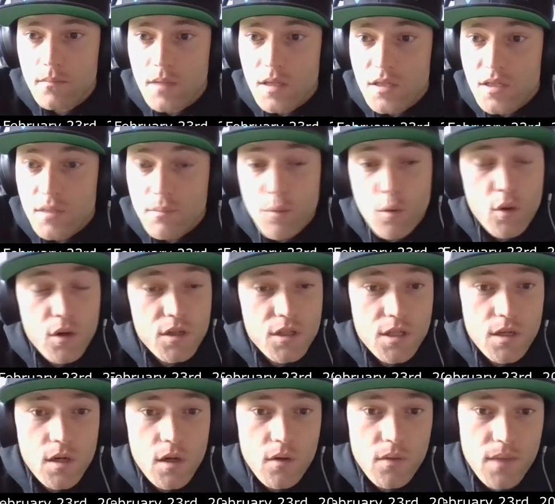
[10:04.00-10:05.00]
it's important
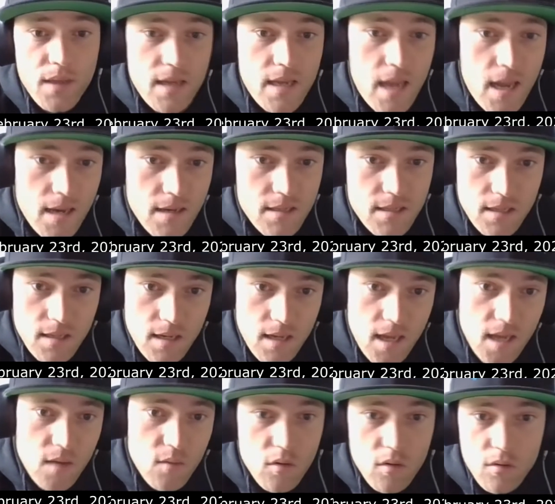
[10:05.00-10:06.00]
to note that
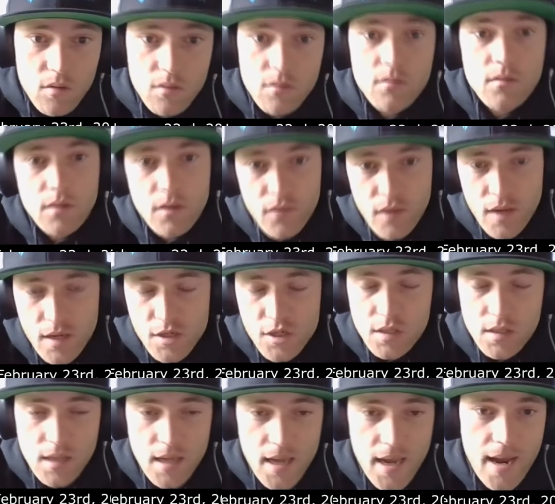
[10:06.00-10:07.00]
yanDNA will
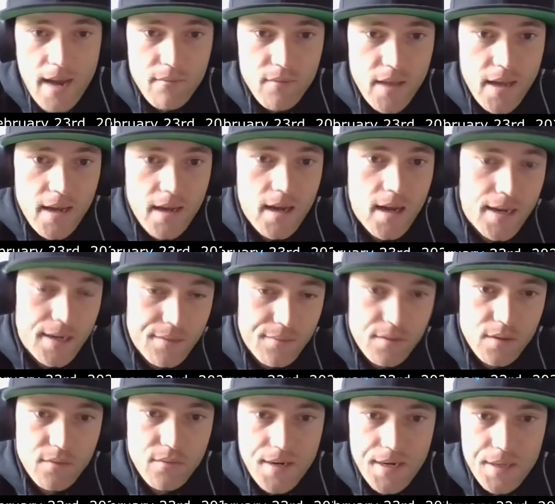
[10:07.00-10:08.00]
eventually have that kind
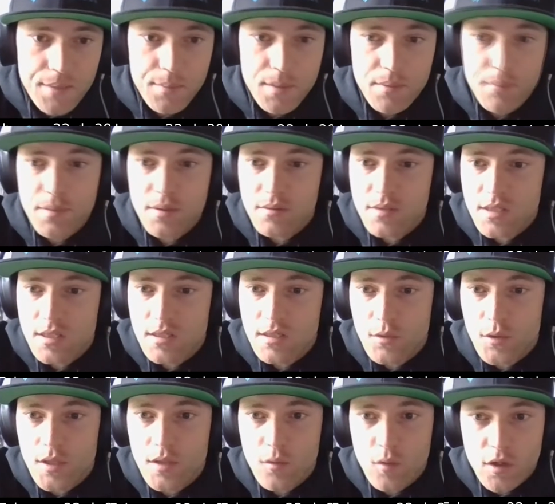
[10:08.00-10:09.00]
of environment built
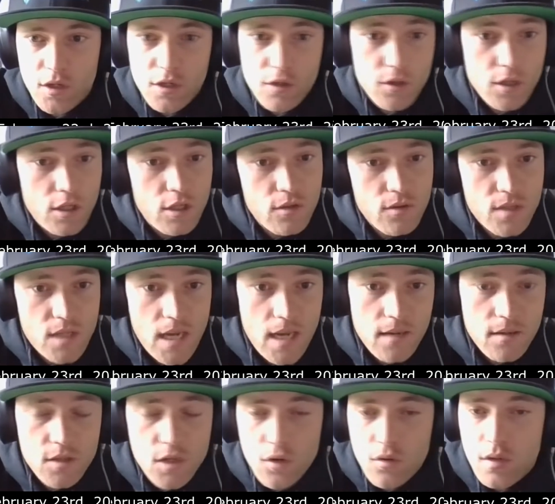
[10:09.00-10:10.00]
into it where you can use
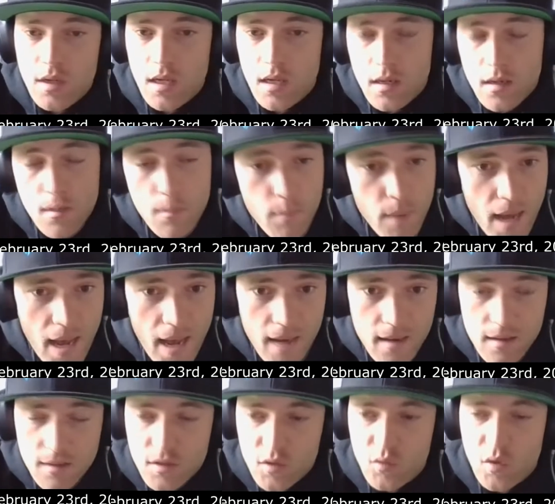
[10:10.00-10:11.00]
yanTOKEN,
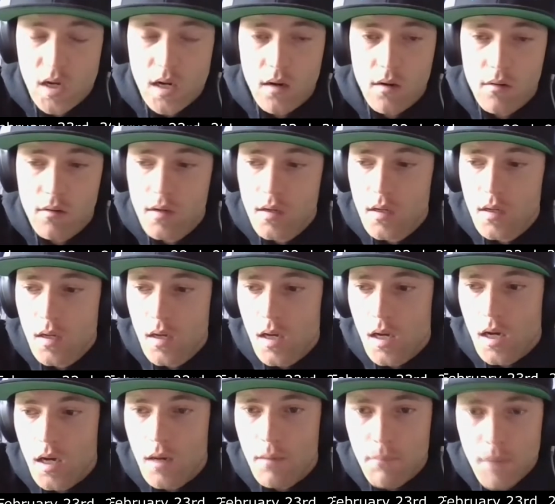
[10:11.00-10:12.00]
PAC as well,
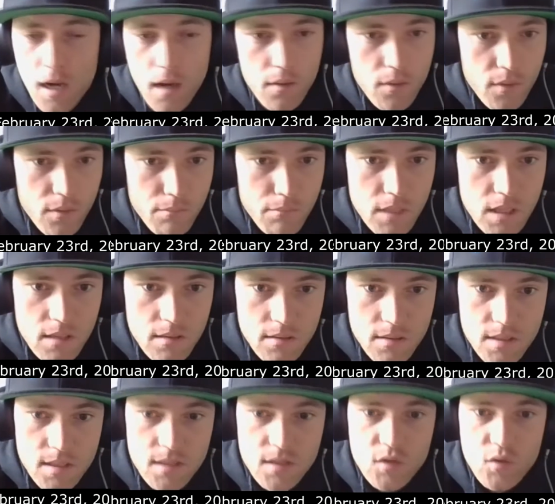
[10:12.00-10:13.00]
other
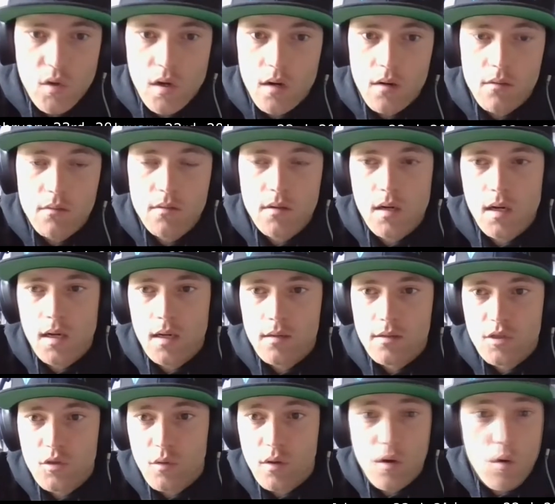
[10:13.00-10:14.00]
means as well
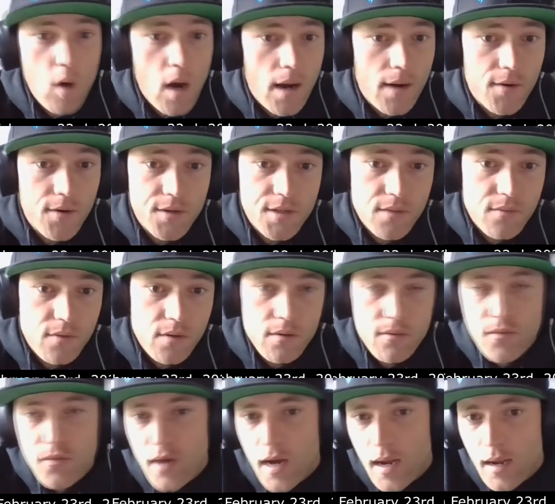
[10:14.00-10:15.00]
to acquire
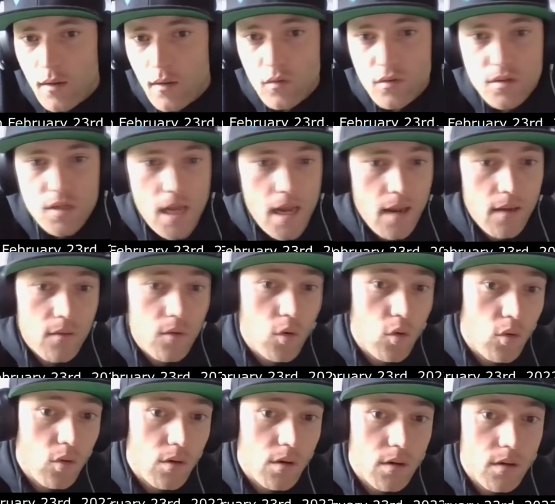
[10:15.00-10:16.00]
different files and
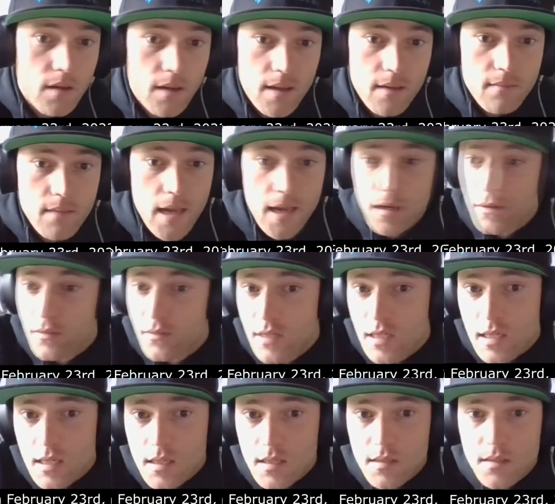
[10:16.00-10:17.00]
or
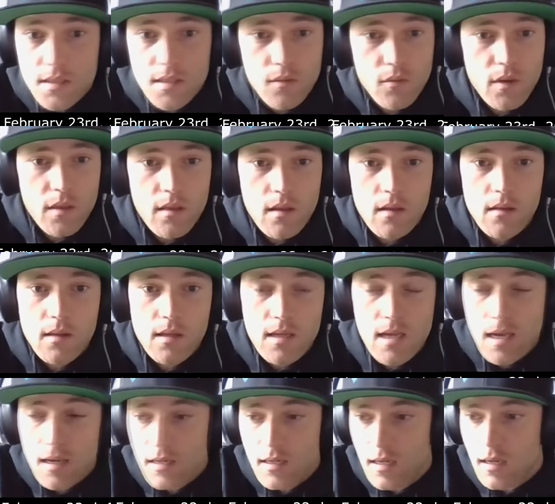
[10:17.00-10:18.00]
NFTs within the
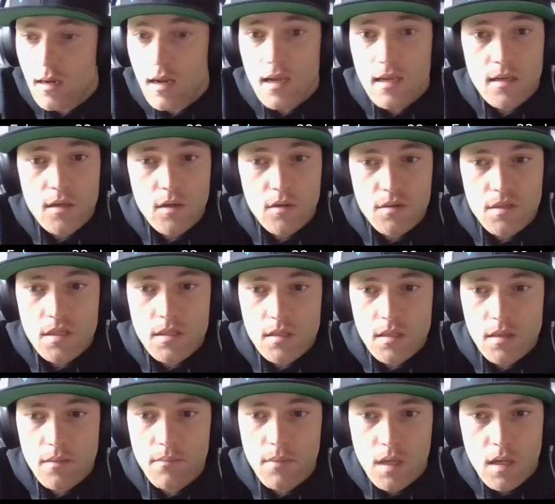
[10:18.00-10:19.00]
yanDNA
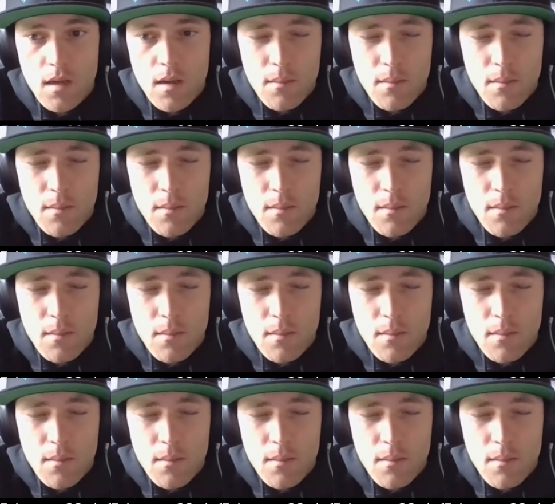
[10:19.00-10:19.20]
ecosystem.